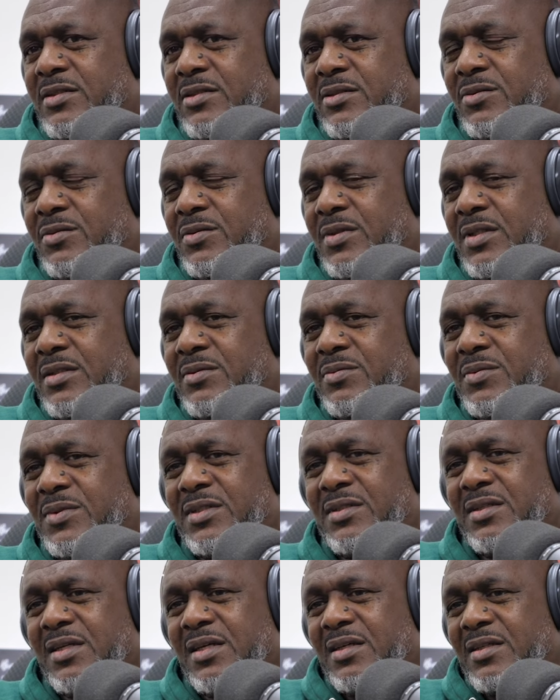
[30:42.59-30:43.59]
Shoot,
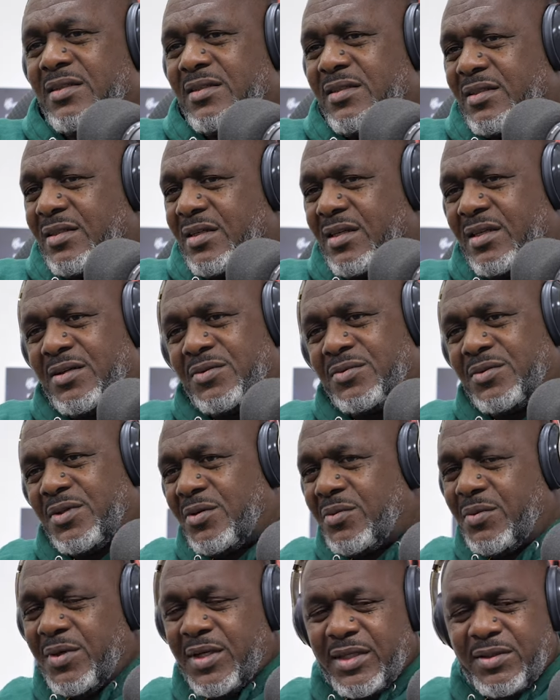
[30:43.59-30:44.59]
nigga, they don't
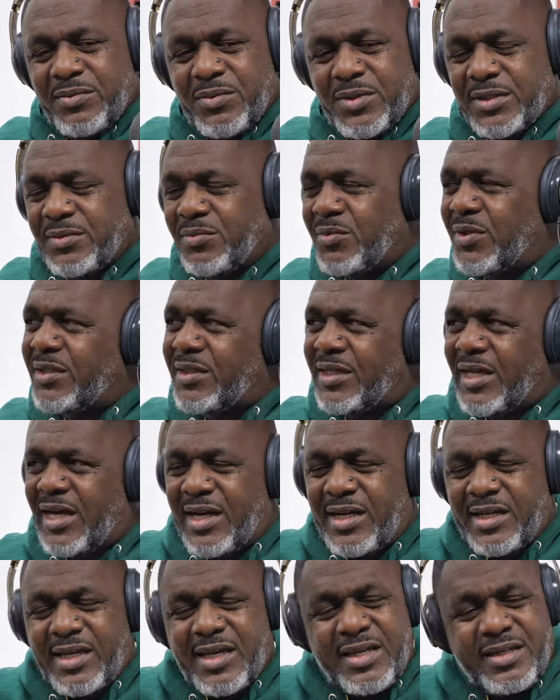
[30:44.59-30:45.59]
know what
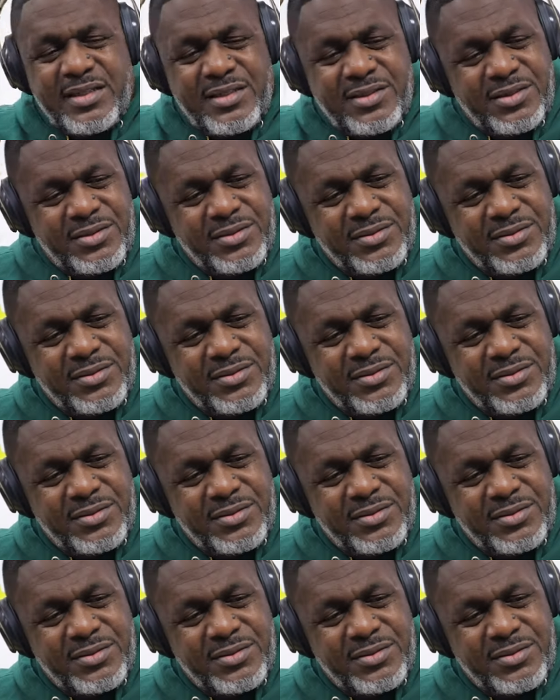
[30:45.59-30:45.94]
God got in